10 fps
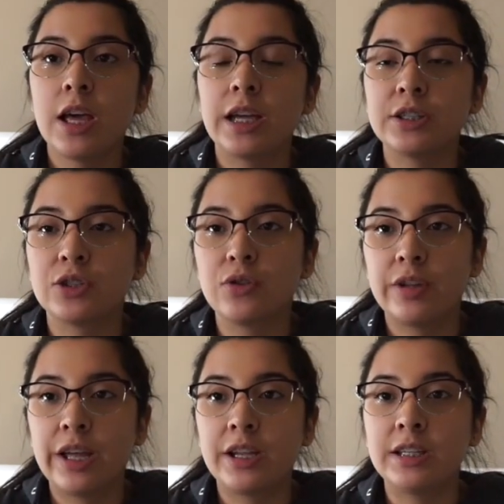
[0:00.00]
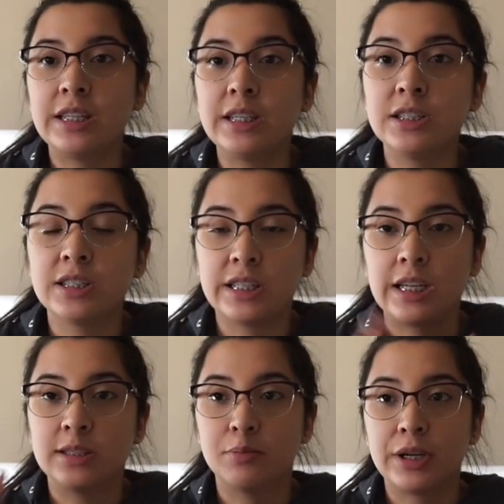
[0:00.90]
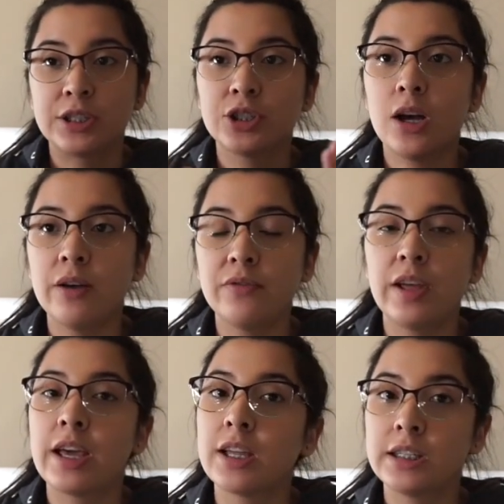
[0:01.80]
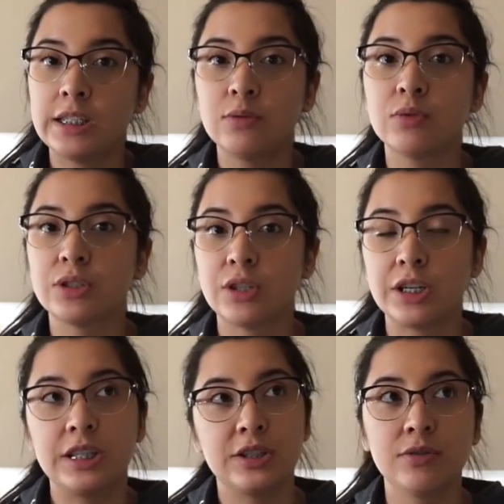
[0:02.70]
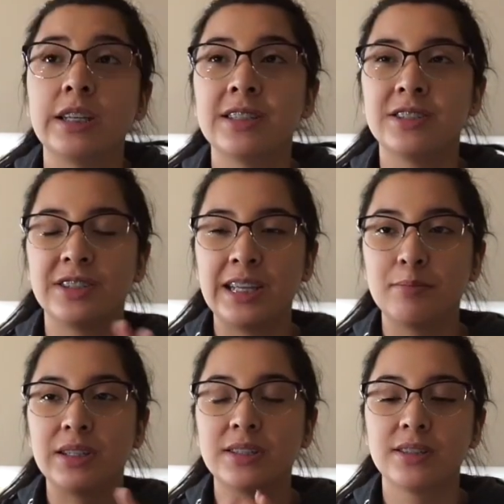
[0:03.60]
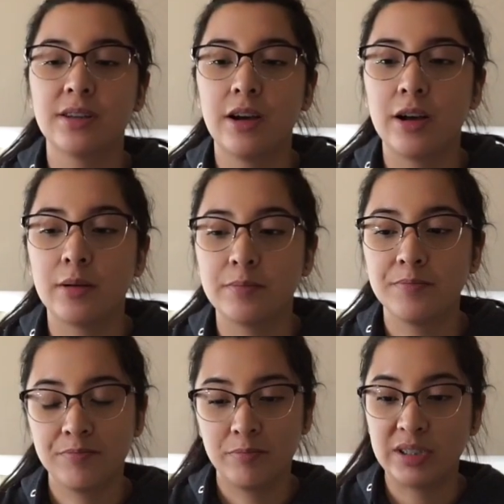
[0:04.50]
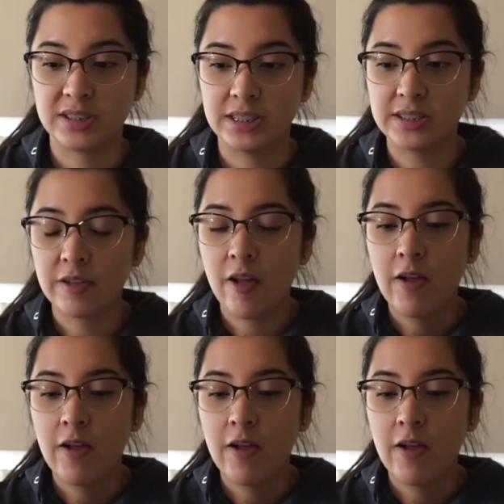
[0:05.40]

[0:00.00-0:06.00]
And so then he decided to branch off and he was starting his own entertainment business.